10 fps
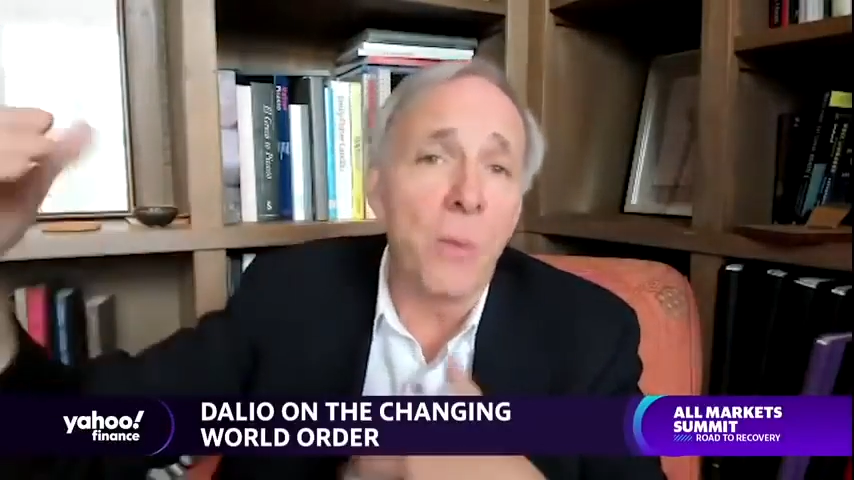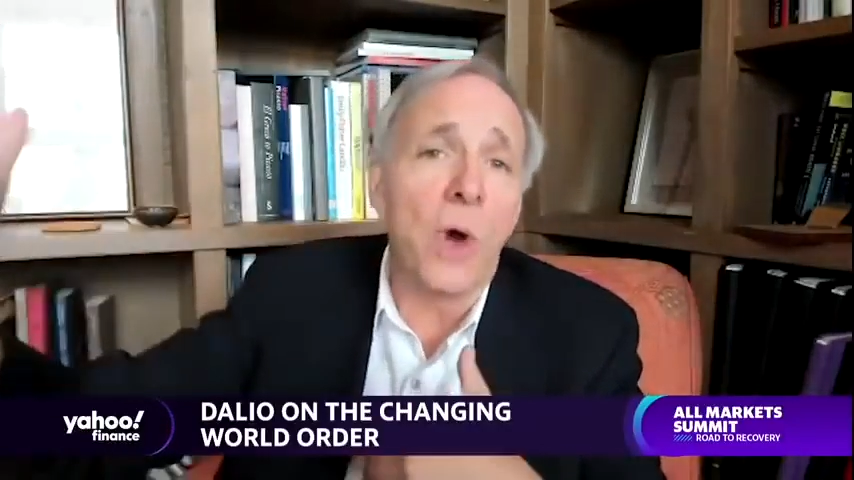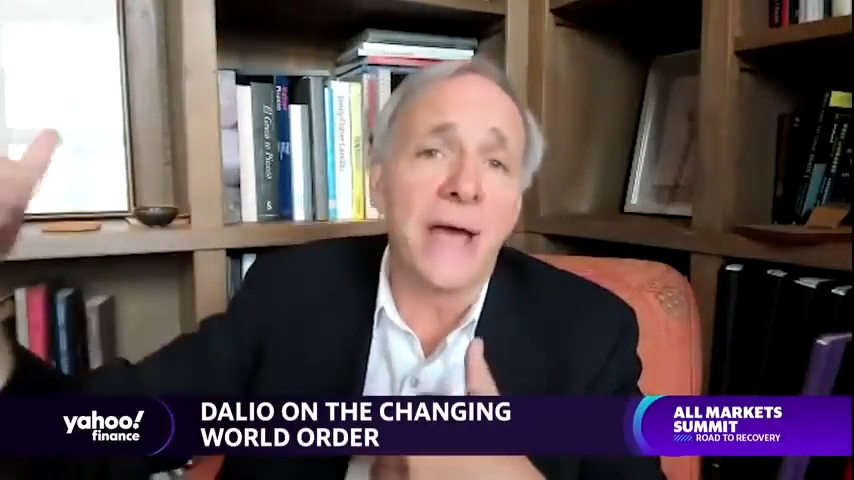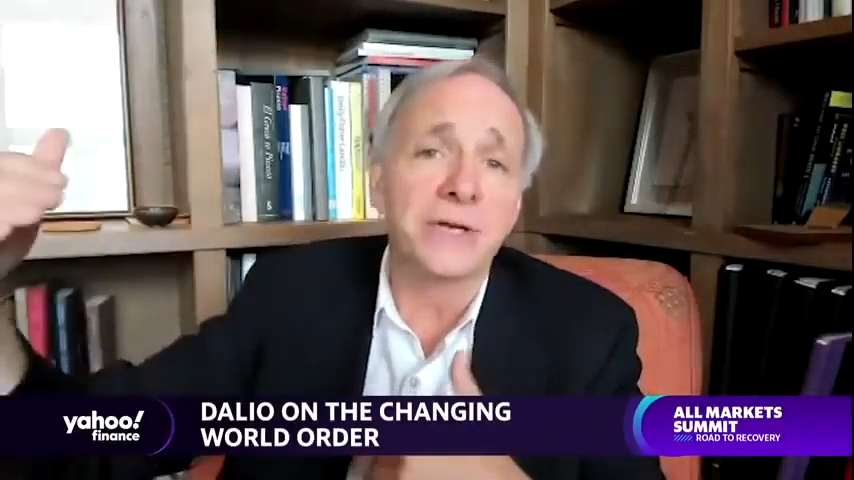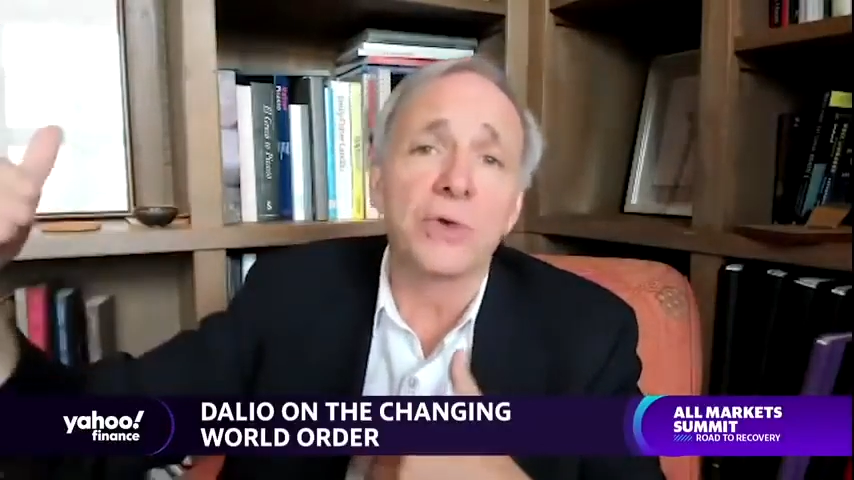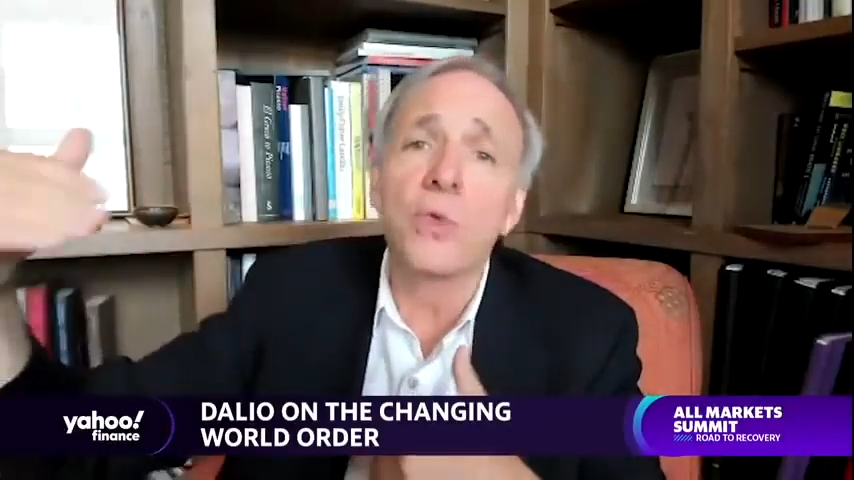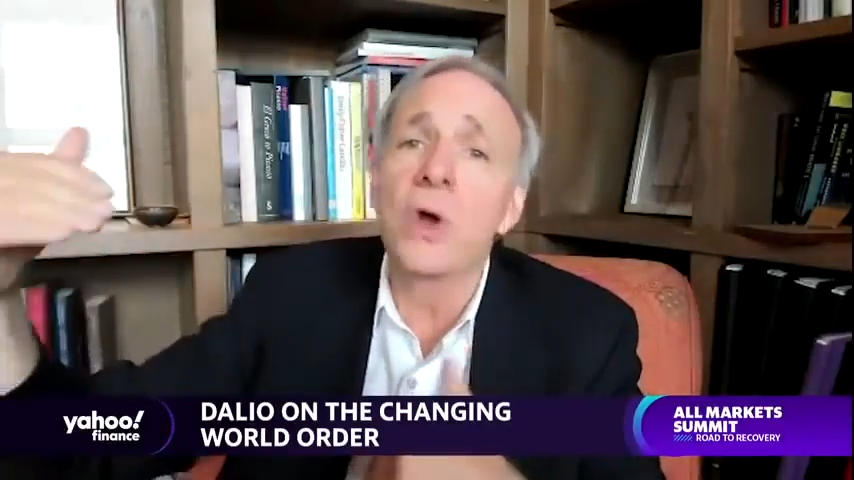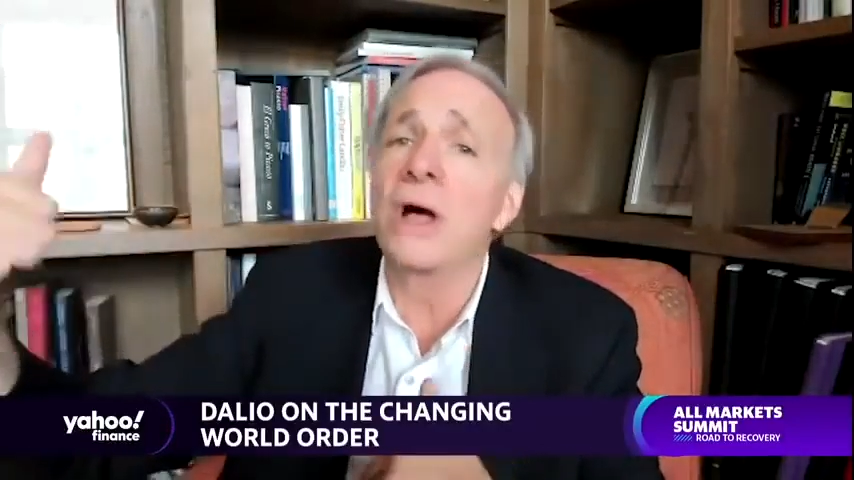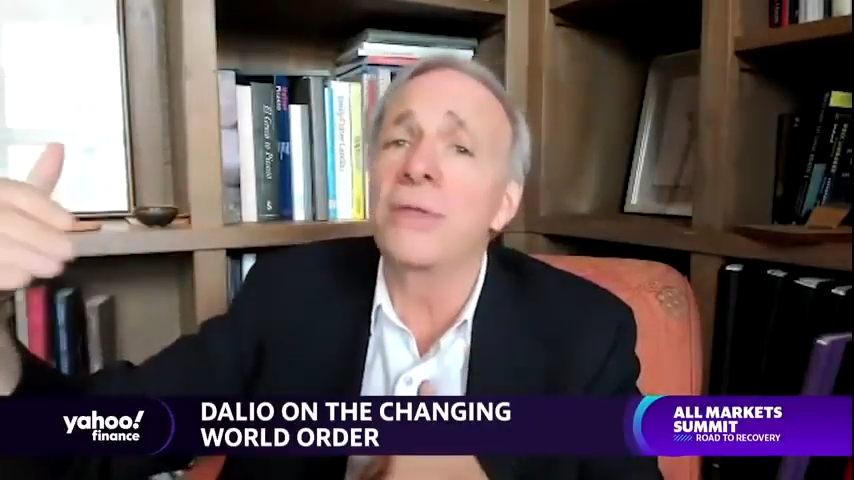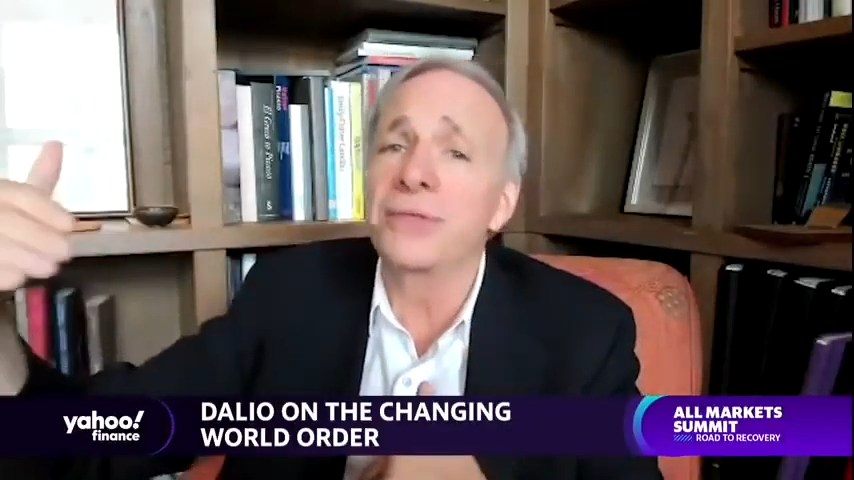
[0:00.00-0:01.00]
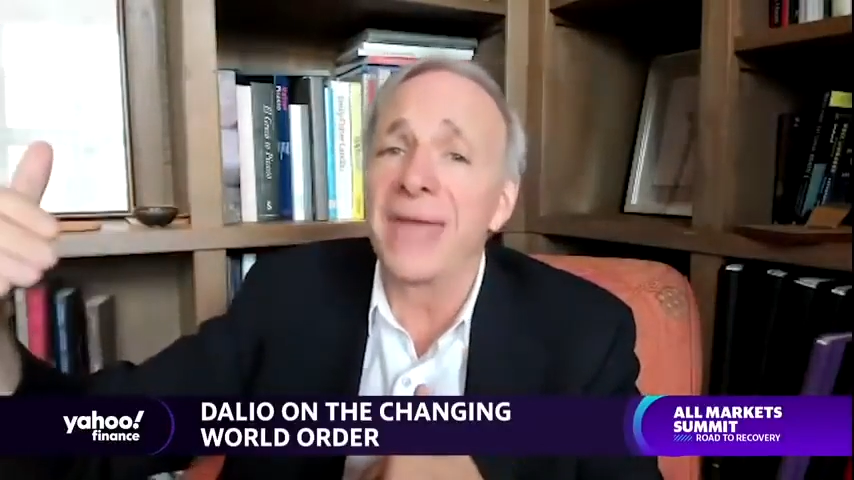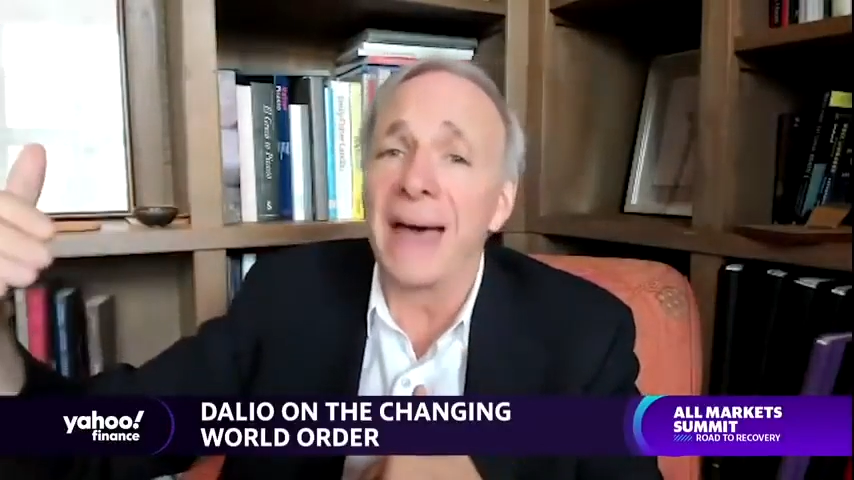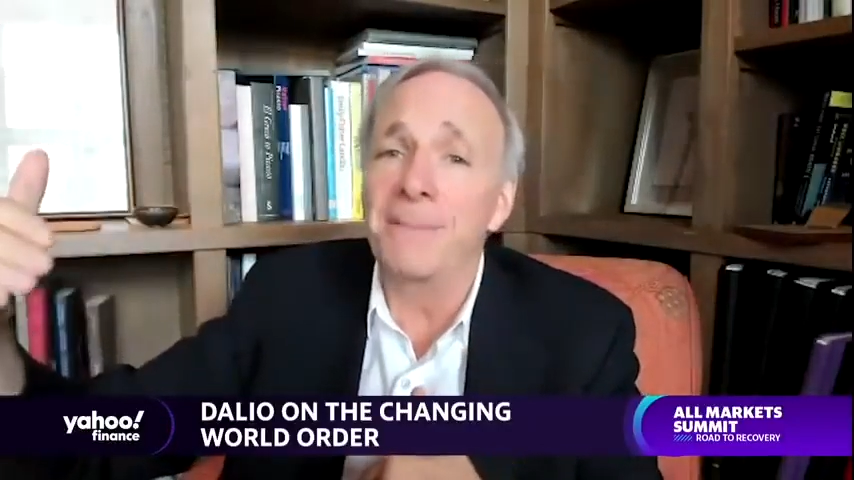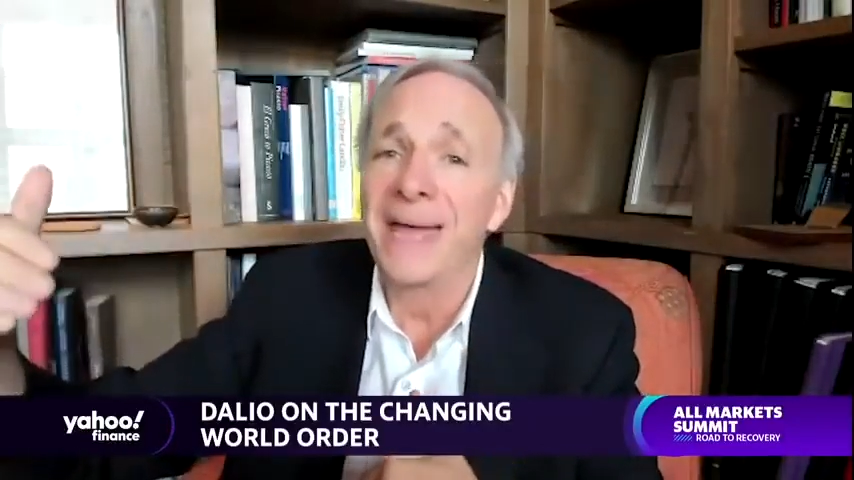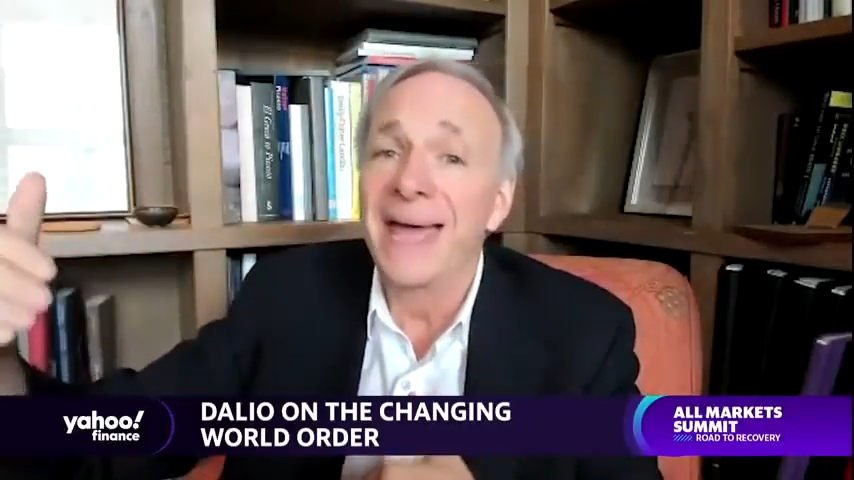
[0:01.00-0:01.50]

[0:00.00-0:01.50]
wider wealth gap,